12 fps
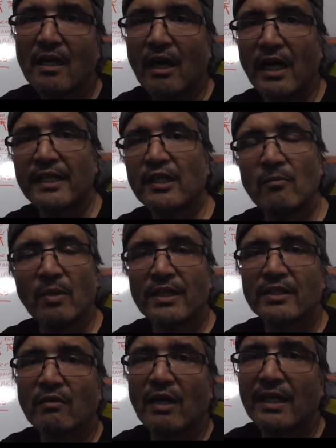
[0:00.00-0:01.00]
I know by
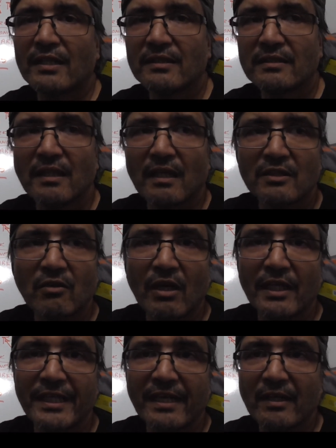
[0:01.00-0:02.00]
trial and
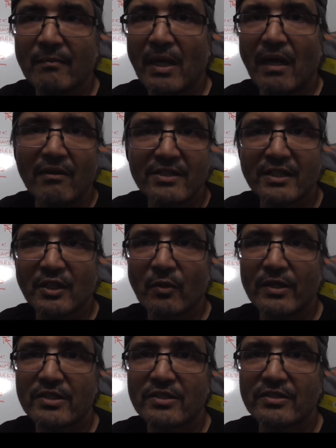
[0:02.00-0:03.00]
trial and error, by asking
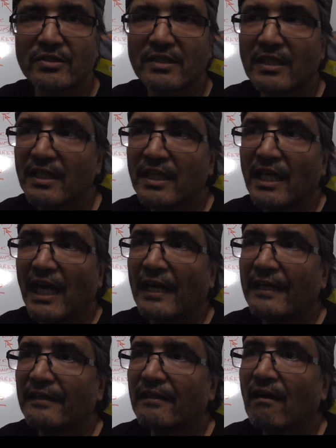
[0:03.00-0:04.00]
questions,
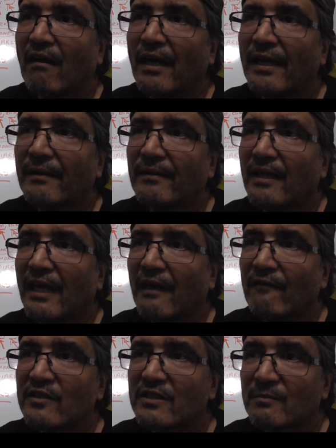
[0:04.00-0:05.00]
and I
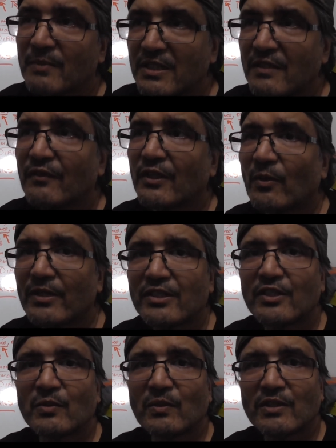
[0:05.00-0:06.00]
have specific
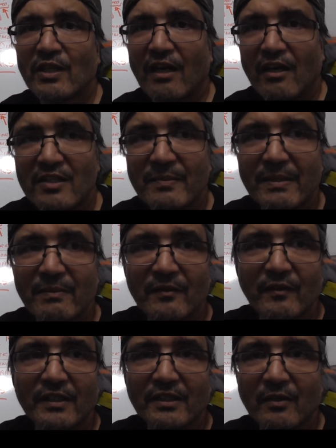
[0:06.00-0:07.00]
questions which I ask people
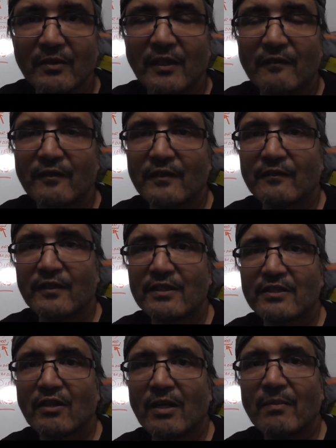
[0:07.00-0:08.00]
if I don't know for the
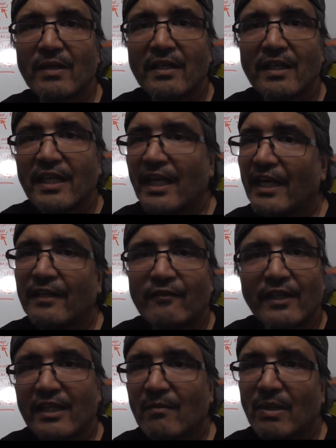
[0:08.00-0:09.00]
first time, and if
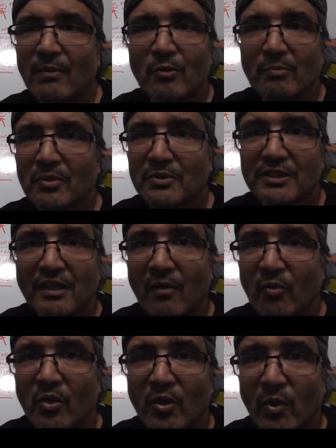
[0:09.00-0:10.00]
they come back with bullshit, I
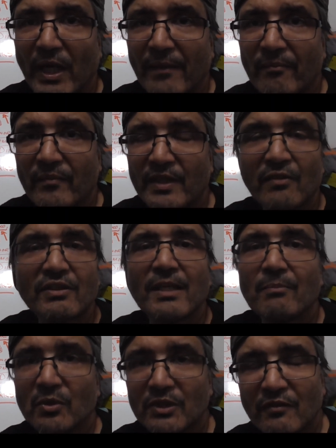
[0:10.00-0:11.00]
walk away. Don't
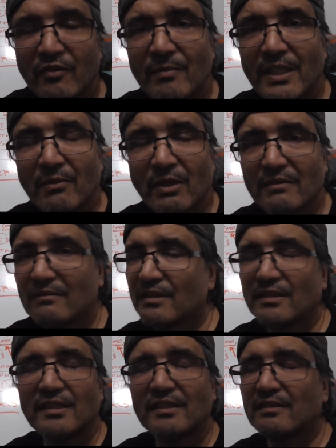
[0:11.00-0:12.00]
take bullshit from anyone.
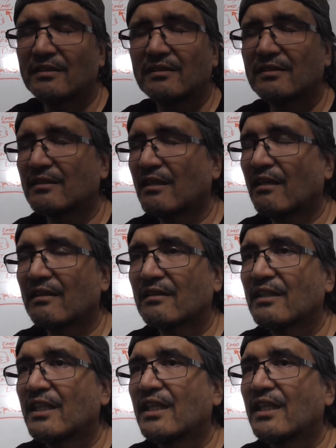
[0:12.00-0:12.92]
You, can't.